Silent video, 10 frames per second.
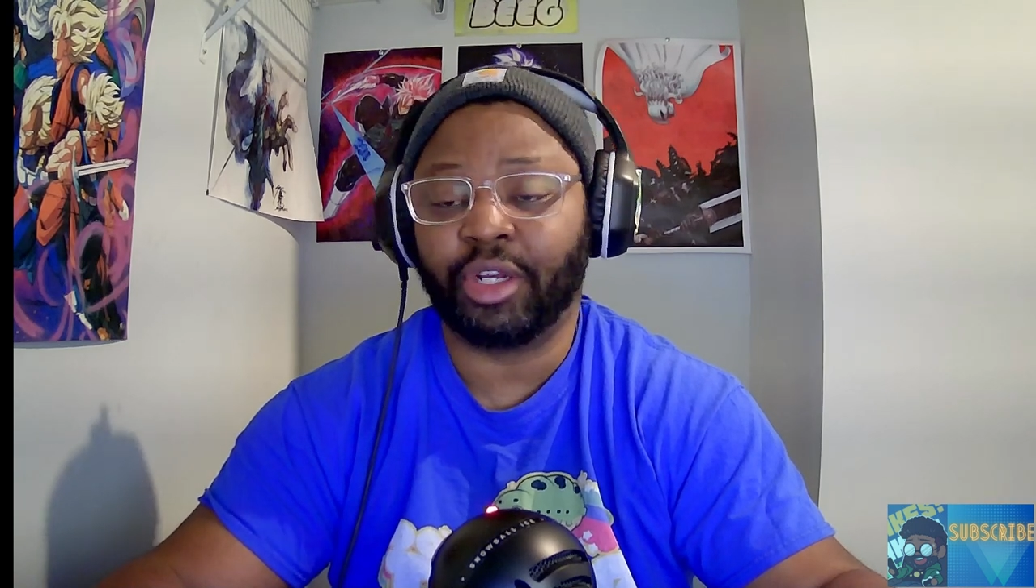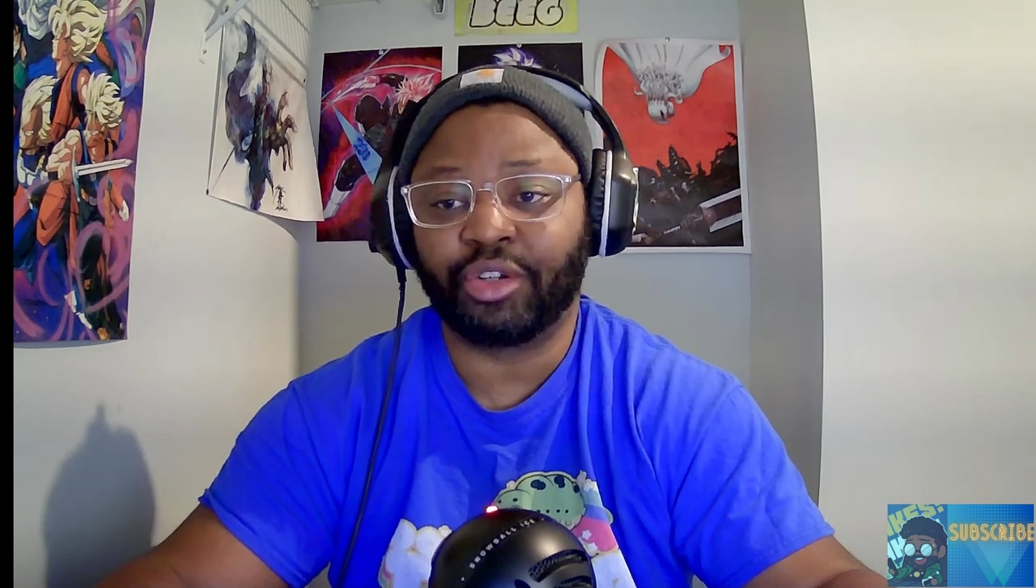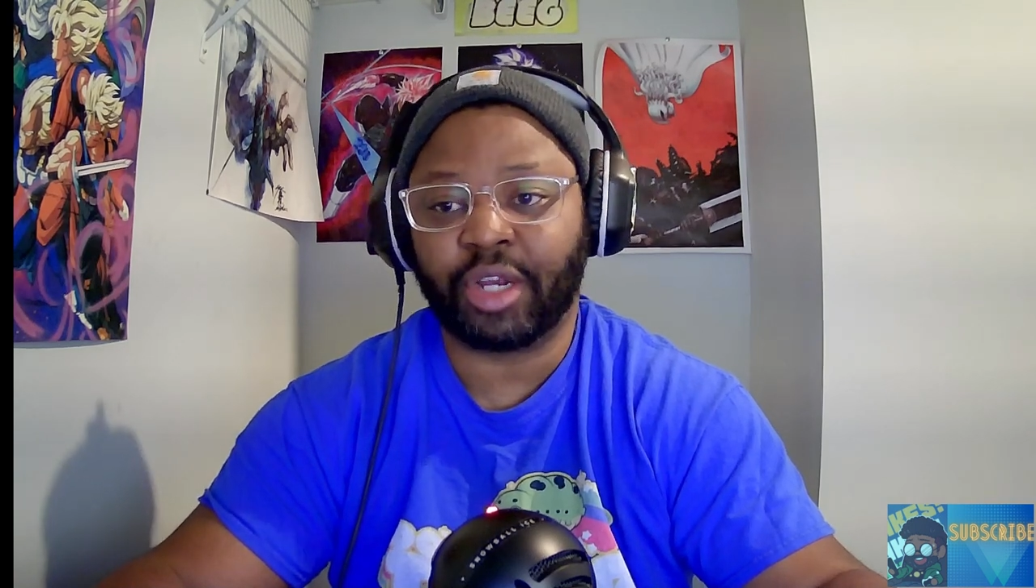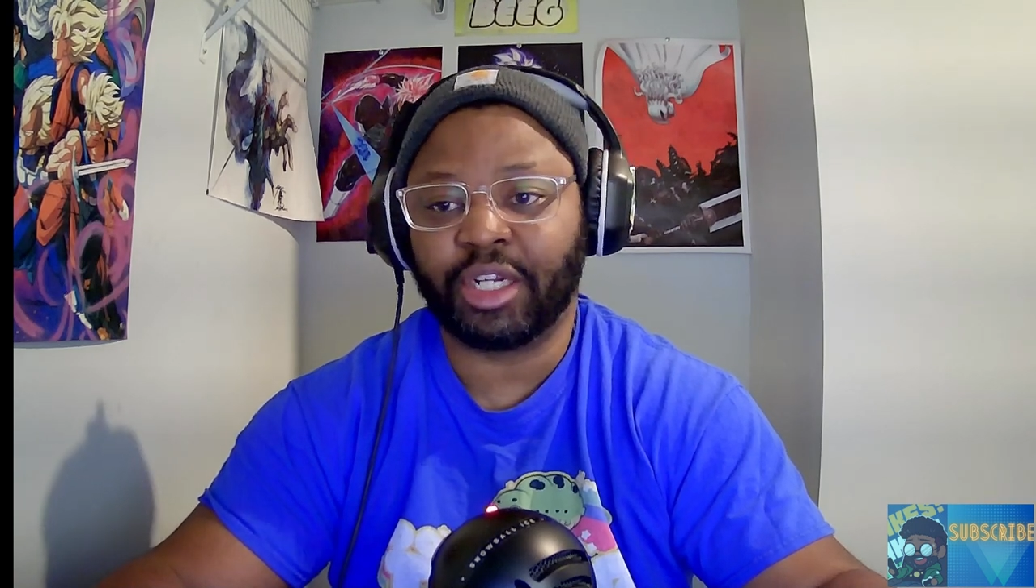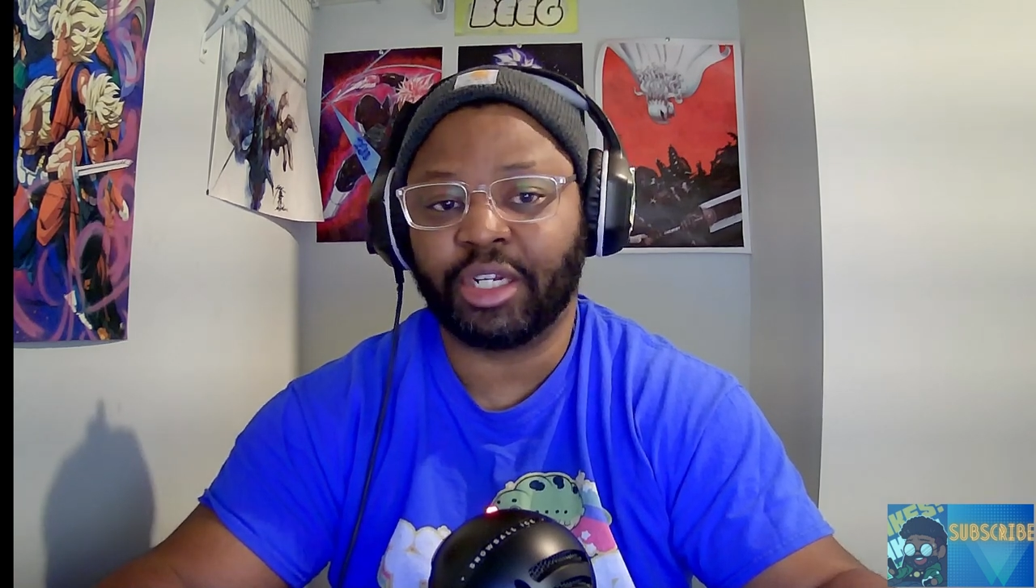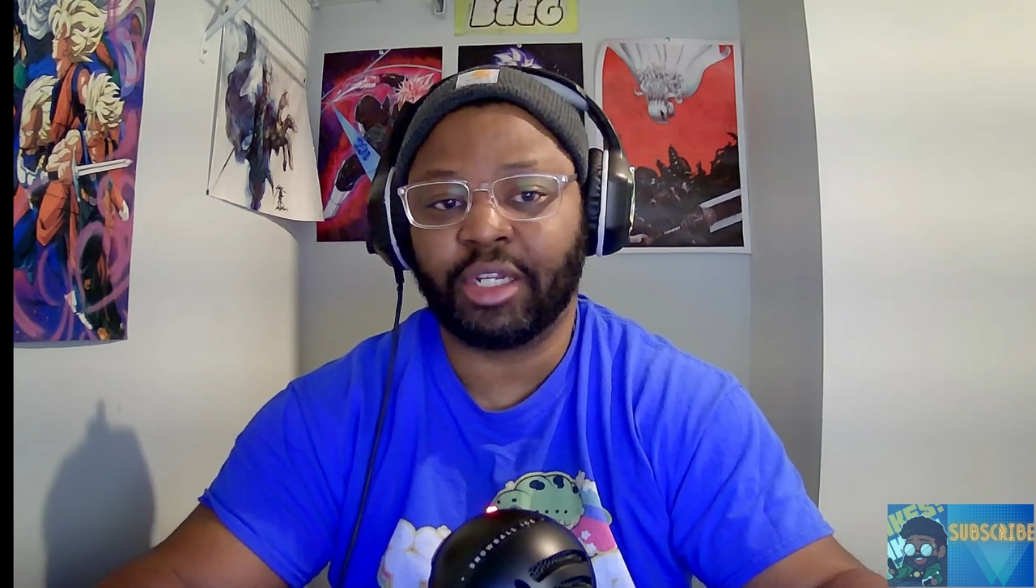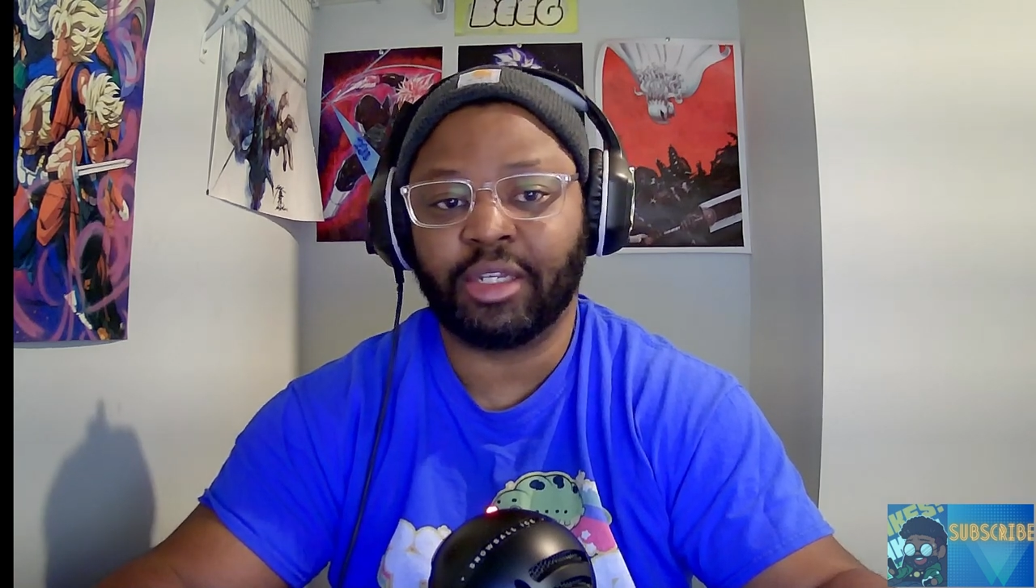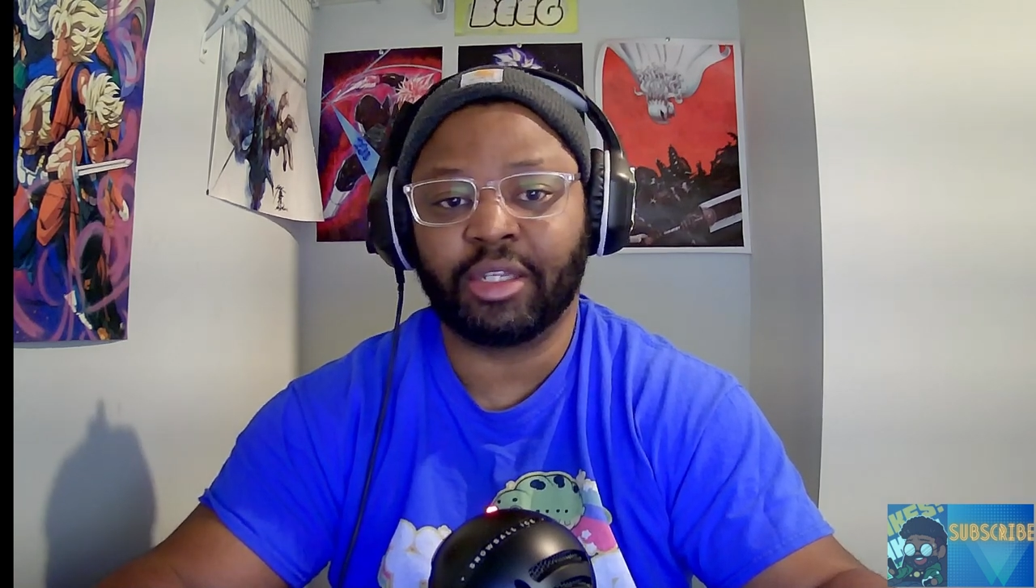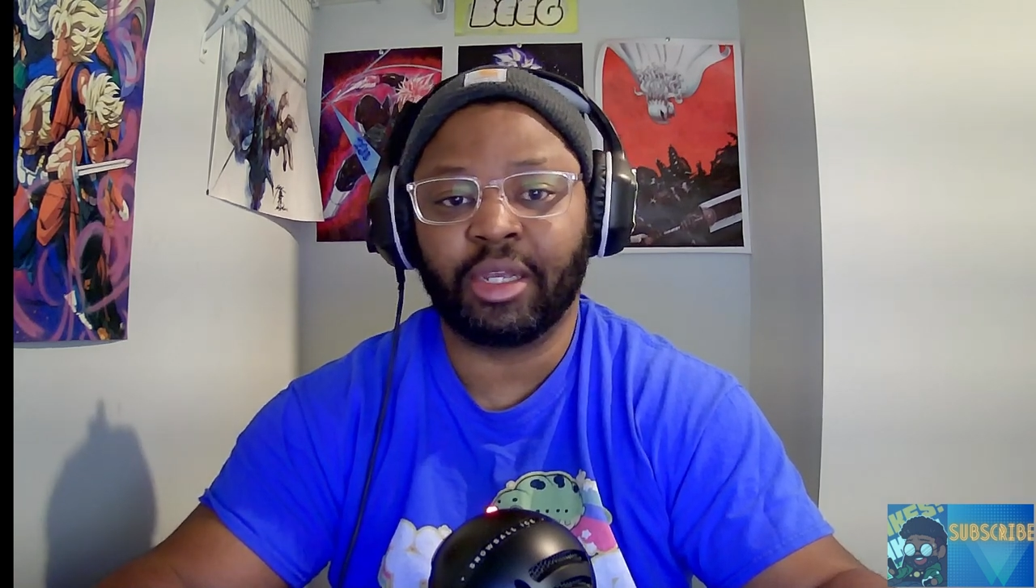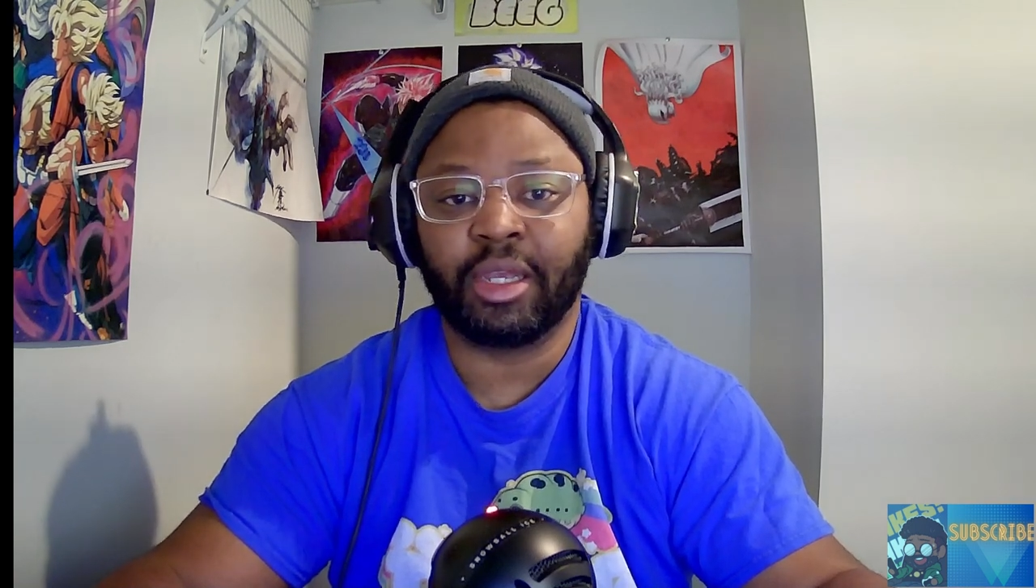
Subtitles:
tragedies,